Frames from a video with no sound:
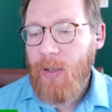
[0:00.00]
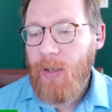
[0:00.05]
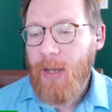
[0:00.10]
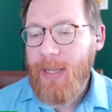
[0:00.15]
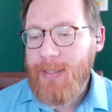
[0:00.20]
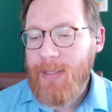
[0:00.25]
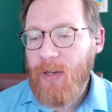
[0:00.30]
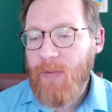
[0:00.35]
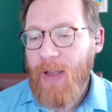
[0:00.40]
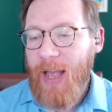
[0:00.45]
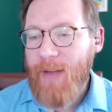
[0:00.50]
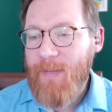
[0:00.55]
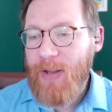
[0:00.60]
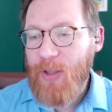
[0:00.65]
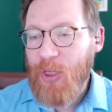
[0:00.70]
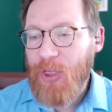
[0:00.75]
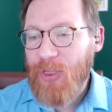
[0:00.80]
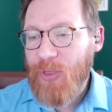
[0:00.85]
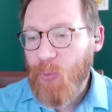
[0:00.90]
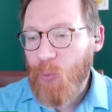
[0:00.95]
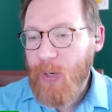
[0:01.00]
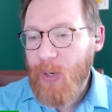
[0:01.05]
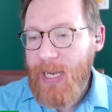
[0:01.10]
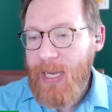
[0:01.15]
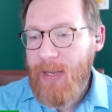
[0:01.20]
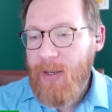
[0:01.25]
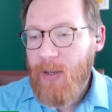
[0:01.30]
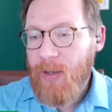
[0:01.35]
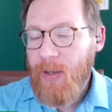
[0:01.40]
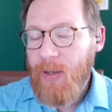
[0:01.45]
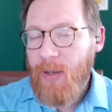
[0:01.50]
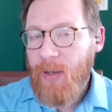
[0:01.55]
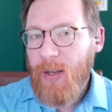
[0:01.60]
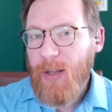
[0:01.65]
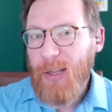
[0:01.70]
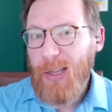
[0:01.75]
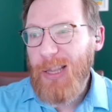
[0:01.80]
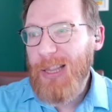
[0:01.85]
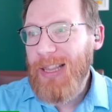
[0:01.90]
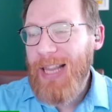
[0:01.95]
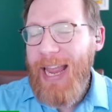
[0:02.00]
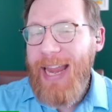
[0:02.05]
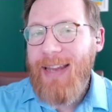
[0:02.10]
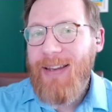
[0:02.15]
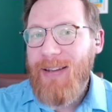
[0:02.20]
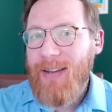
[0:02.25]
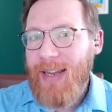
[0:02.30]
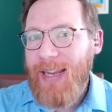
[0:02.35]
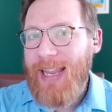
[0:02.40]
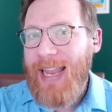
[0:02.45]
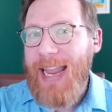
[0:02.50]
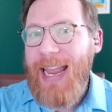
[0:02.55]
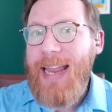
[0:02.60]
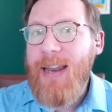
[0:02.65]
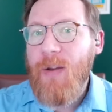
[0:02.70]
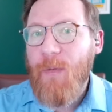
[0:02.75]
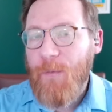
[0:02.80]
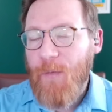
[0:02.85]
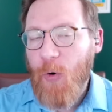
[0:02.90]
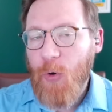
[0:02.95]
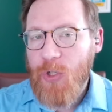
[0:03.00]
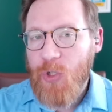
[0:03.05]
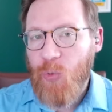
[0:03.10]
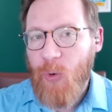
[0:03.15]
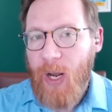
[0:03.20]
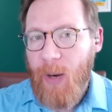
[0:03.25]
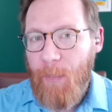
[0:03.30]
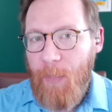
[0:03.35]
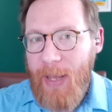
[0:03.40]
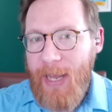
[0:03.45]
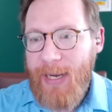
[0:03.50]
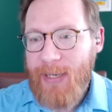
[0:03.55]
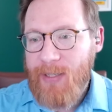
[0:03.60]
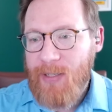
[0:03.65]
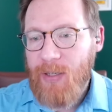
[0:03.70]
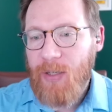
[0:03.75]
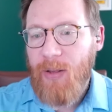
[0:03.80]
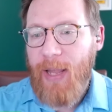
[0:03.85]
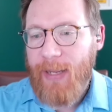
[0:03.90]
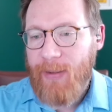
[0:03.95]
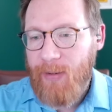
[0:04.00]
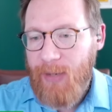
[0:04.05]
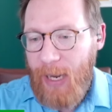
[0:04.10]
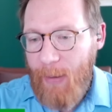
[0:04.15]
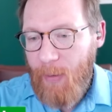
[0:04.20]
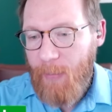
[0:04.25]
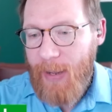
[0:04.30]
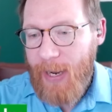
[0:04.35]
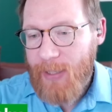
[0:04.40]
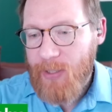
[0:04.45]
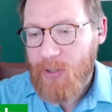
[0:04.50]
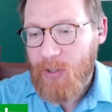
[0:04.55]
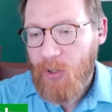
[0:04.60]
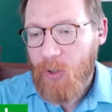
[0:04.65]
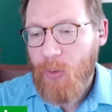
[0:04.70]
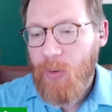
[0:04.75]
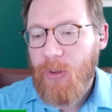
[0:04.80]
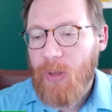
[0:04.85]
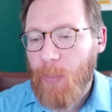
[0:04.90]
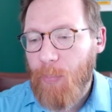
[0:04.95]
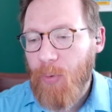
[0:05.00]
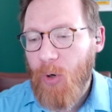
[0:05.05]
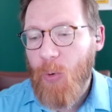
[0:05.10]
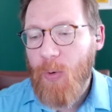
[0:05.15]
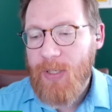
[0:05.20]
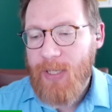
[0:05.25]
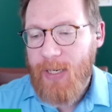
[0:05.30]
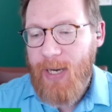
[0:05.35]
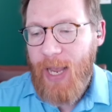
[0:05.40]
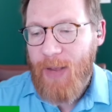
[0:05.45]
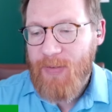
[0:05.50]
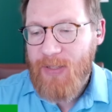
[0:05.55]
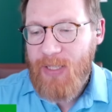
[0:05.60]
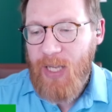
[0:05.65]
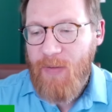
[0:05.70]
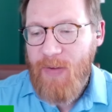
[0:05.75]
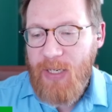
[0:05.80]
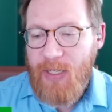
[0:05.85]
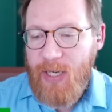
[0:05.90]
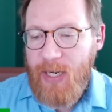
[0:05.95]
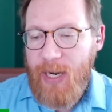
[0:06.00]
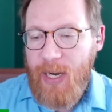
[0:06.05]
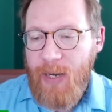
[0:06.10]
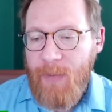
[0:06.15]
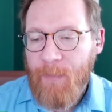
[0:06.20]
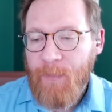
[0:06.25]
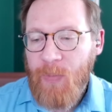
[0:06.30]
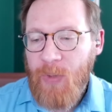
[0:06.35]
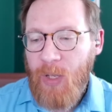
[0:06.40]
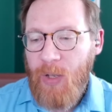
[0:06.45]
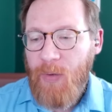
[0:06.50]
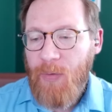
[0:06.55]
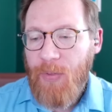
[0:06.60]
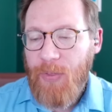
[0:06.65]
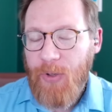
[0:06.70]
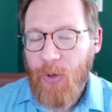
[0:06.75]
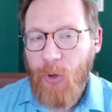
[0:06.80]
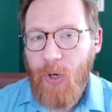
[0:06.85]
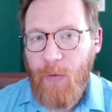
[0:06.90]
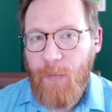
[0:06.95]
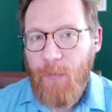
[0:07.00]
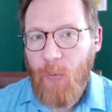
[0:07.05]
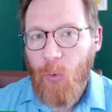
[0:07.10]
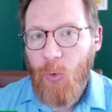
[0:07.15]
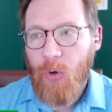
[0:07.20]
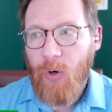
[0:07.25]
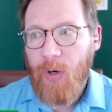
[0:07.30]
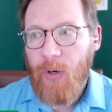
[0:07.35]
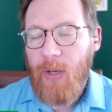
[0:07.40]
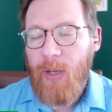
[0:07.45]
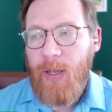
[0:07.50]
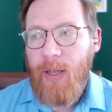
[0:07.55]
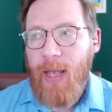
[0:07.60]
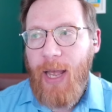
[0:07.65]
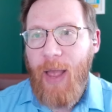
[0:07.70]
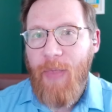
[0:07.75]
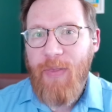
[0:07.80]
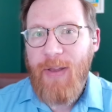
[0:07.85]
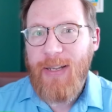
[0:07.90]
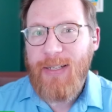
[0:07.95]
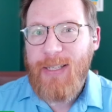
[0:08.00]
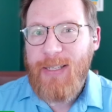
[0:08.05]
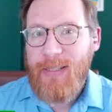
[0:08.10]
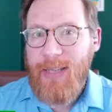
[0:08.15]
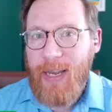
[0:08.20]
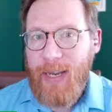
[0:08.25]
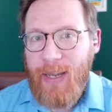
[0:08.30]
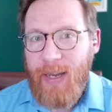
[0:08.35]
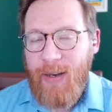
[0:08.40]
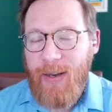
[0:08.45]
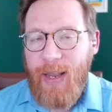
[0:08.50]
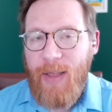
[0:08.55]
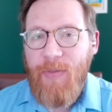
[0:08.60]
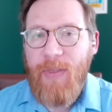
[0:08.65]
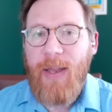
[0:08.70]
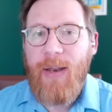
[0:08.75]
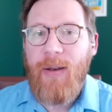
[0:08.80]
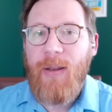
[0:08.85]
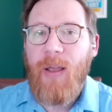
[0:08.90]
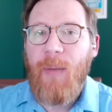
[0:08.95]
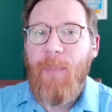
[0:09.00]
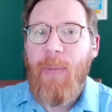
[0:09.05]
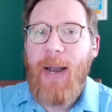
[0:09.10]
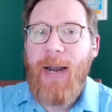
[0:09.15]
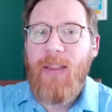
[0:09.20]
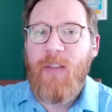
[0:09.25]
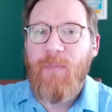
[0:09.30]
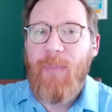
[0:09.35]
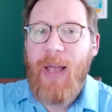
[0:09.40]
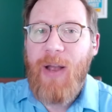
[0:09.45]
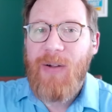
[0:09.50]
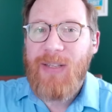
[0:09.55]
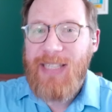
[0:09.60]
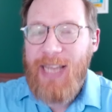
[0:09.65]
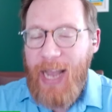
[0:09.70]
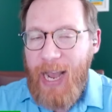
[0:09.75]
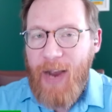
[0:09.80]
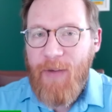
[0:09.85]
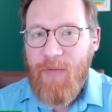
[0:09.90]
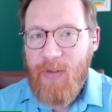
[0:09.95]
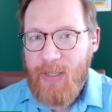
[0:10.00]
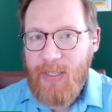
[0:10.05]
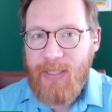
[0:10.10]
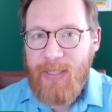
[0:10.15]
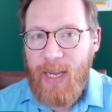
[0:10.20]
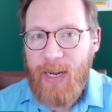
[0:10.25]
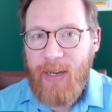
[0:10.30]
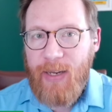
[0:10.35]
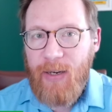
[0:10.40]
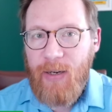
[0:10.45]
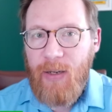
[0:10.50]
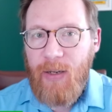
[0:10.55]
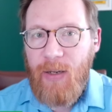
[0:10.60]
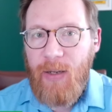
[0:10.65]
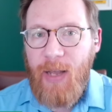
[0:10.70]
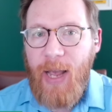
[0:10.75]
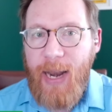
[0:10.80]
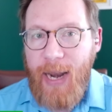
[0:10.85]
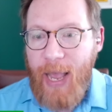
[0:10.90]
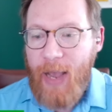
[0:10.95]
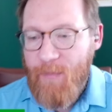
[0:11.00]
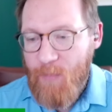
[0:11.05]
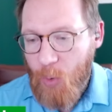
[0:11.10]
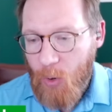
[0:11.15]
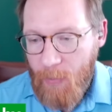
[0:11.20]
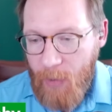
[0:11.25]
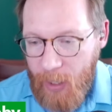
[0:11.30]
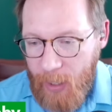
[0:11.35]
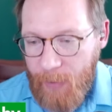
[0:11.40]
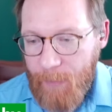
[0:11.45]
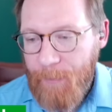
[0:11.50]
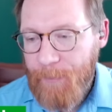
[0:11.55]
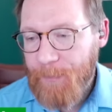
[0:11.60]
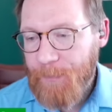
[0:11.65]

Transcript: instead of having 3 late in first round picks like the Diamondbacks do, the Brewers can have 17, 34, and then a second, and then competitive balance after the second and have more money.